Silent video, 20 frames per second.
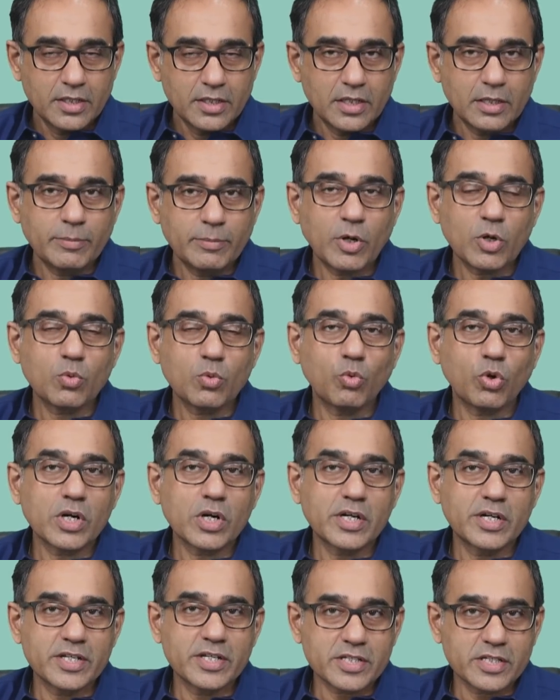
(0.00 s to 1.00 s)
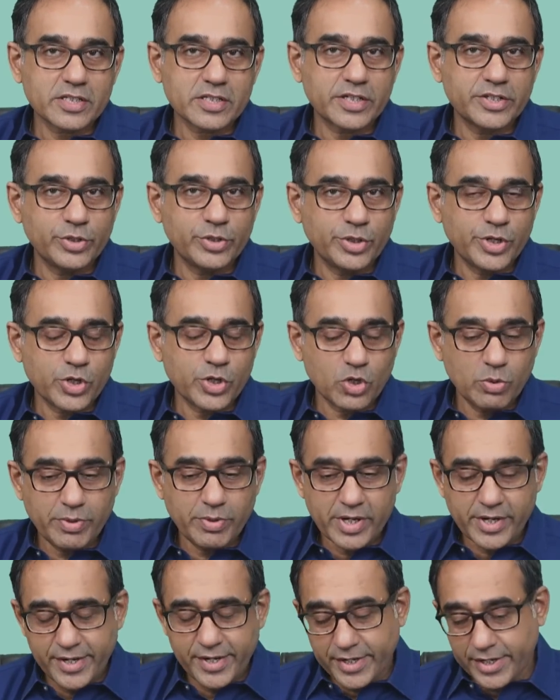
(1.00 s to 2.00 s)
about what decision you need to
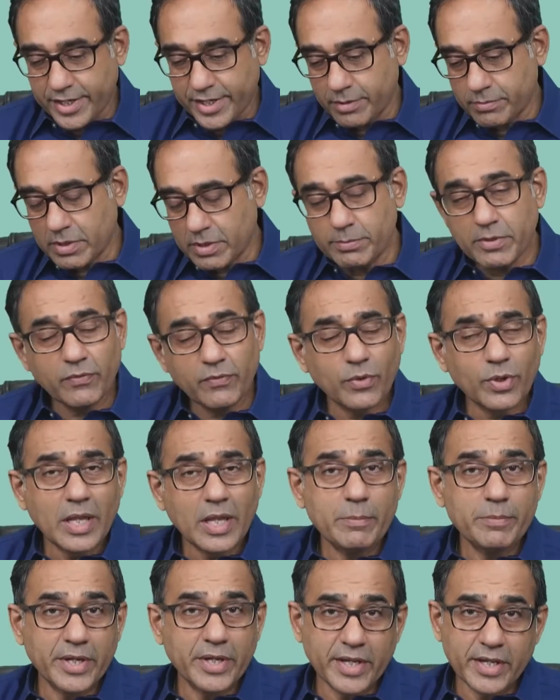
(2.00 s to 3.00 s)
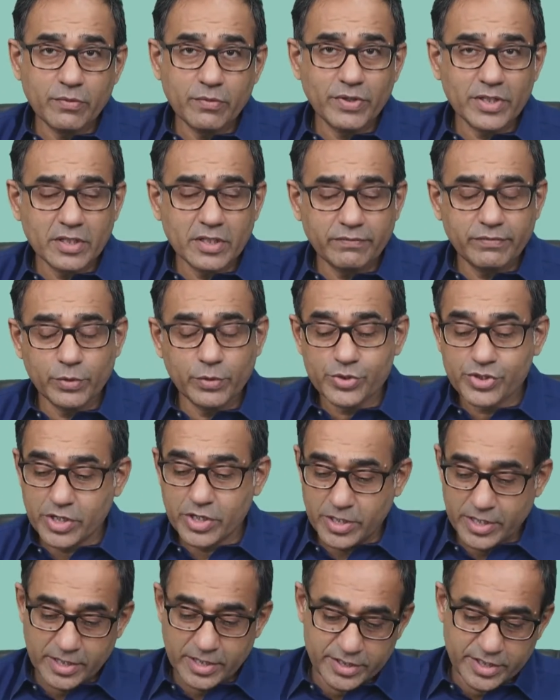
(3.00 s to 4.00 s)
be taking. But before I begin with the future
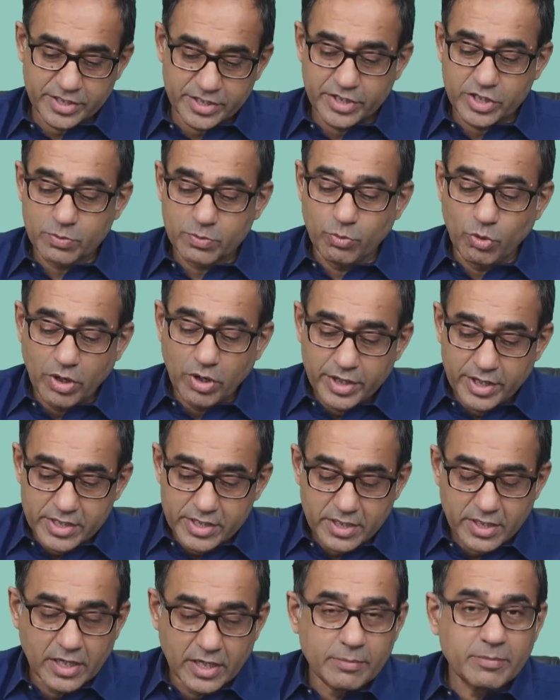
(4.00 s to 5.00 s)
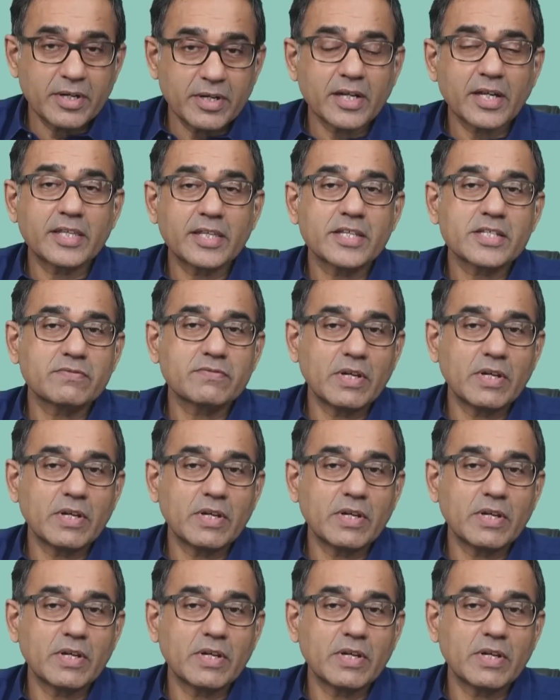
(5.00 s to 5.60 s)
trend, just a small disclaimer that this